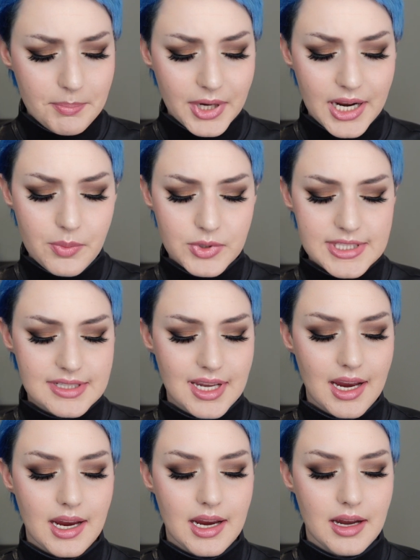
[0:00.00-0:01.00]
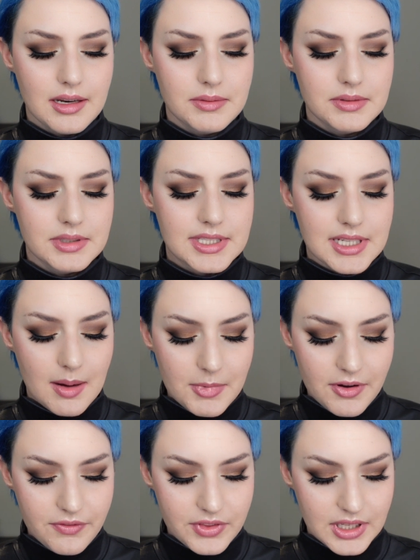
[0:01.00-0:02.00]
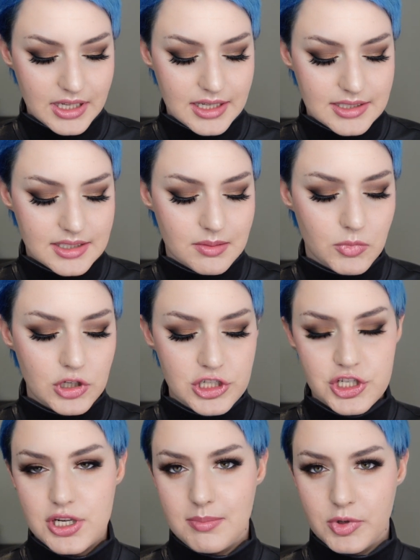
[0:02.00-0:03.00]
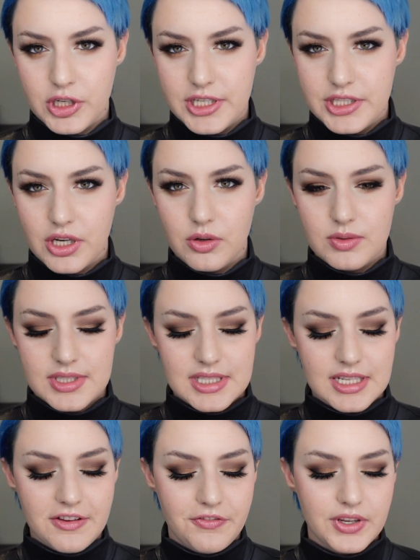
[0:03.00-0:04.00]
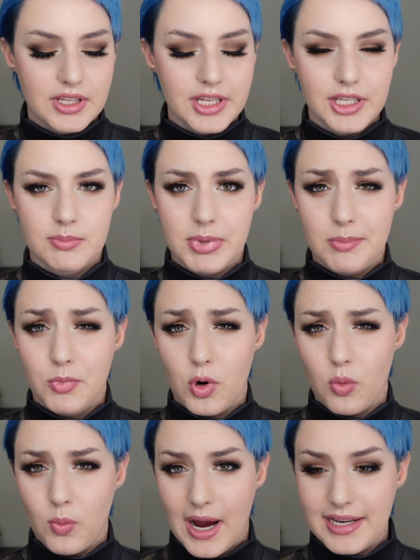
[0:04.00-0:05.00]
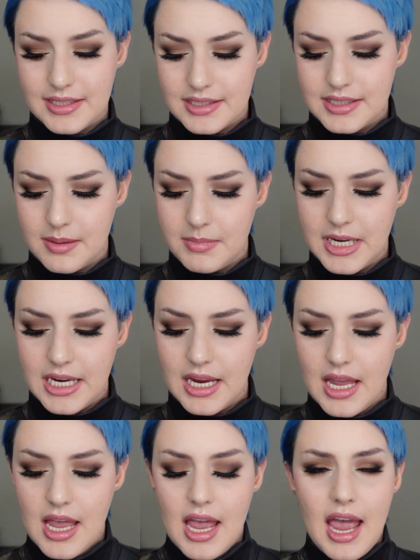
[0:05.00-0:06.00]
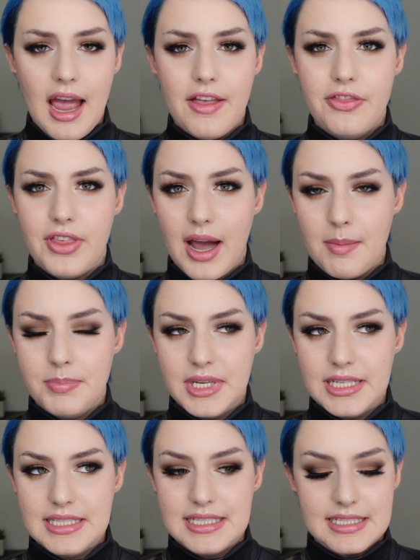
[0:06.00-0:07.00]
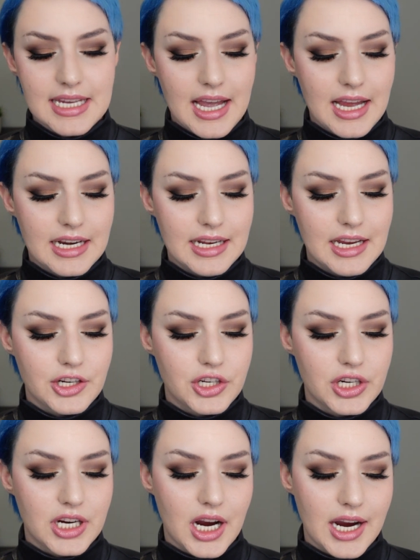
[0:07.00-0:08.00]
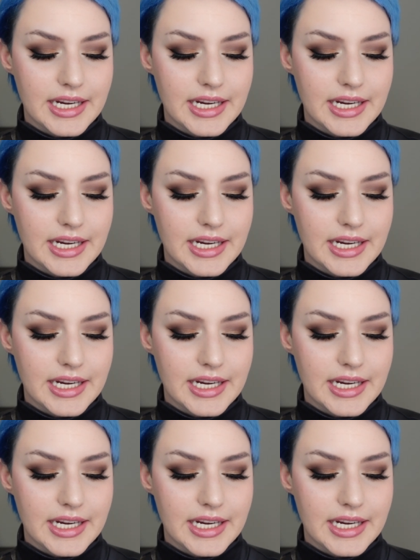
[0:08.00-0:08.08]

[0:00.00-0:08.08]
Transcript: But I would say some of these, the more shimmery tones, they feel a little bit more wet to me. And that being said, it could